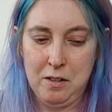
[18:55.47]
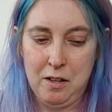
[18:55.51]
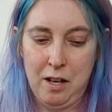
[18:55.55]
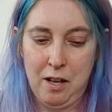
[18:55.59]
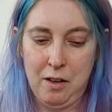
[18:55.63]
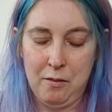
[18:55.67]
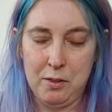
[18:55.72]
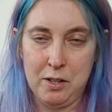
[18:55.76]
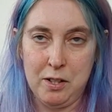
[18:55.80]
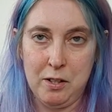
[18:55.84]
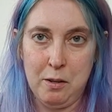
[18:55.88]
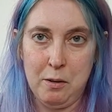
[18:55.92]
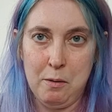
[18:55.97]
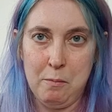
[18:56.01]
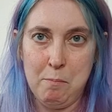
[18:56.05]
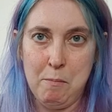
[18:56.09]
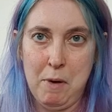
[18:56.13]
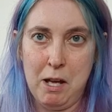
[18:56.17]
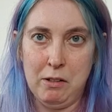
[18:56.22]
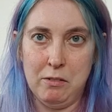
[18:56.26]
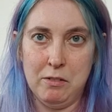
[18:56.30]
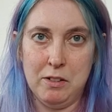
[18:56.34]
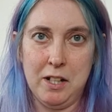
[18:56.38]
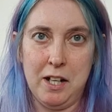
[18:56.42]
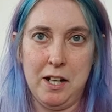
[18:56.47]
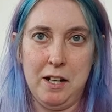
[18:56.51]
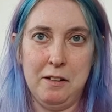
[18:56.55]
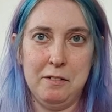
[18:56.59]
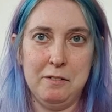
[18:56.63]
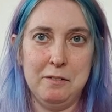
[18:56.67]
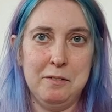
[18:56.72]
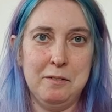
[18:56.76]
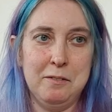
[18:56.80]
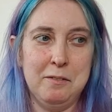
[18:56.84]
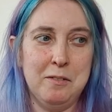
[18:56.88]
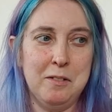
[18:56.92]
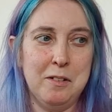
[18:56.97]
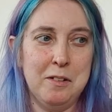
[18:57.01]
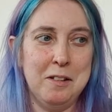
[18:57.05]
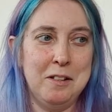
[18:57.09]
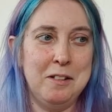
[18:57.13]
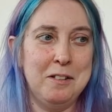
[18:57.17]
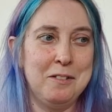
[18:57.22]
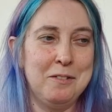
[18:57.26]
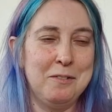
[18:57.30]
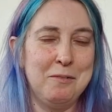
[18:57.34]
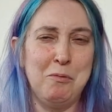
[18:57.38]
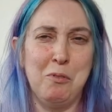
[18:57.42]
having a meltdown,
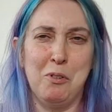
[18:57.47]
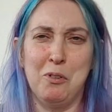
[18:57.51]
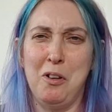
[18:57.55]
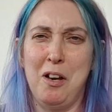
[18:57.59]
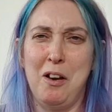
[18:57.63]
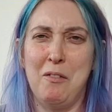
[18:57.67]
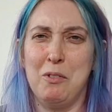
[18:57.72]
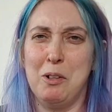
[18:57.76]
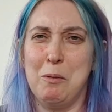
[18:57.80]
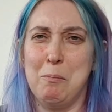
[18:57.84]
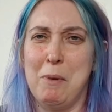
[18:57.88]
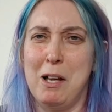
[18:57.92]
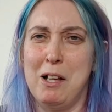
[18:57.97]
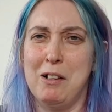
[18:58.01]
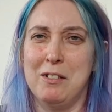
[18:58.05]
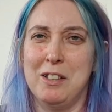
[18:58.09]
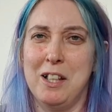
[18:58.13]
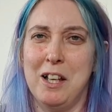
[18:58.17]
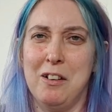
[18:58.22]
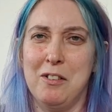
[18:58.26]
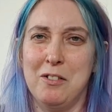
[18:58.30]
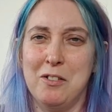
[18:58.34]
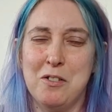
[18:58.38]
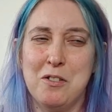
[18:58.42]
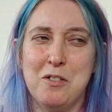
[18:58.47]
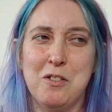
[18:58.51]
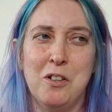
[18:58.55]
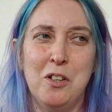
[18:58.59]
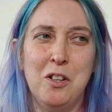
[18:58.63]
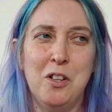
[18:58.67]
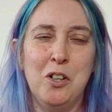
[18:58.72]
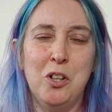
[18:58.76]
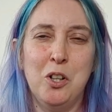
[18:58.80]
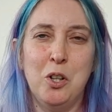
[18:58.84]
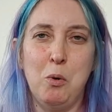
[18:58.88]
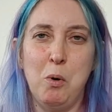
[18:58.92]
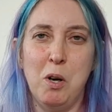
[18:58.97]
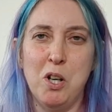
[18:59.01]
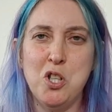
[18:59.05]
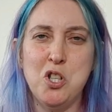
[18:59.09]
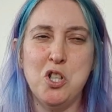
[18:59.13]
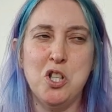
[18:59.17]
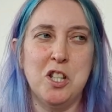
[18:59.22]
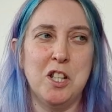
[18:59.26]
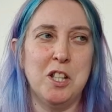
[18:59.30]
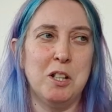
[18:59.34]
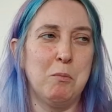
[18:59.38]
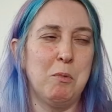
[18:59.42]
well, not having a meltdown, just
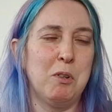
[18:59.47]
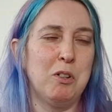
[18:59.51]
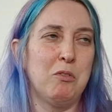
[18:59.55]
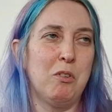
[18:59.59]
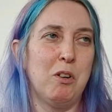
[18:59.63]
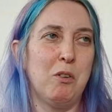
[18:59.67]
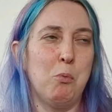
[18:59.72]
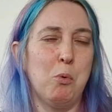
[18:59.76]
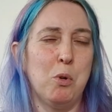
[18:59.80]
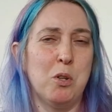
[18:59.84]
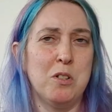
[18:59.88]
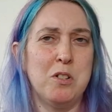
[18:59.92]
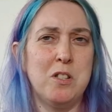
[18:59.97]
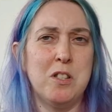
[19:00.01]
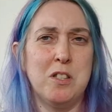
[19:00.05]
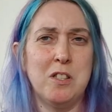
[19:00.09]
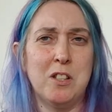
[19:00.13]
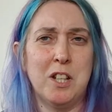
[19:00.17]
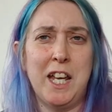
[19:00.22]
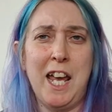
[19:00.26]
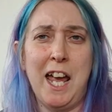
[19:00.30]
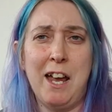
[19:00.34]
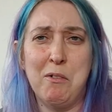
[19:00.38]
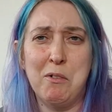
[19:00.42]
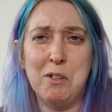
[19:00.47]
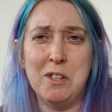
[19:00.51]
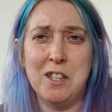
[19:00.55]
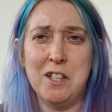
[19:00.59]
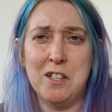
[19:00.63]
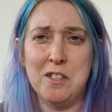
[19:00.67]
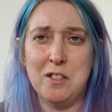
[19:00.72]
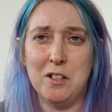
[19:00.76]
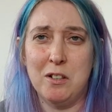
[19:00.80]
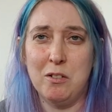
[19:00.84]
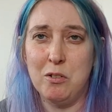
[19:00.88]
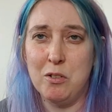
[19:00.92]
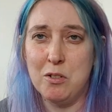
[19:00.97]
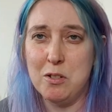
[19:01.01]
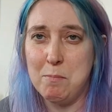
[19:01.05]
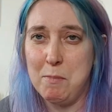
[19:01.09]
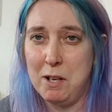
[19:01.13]
questioning whether I wanted to carry these across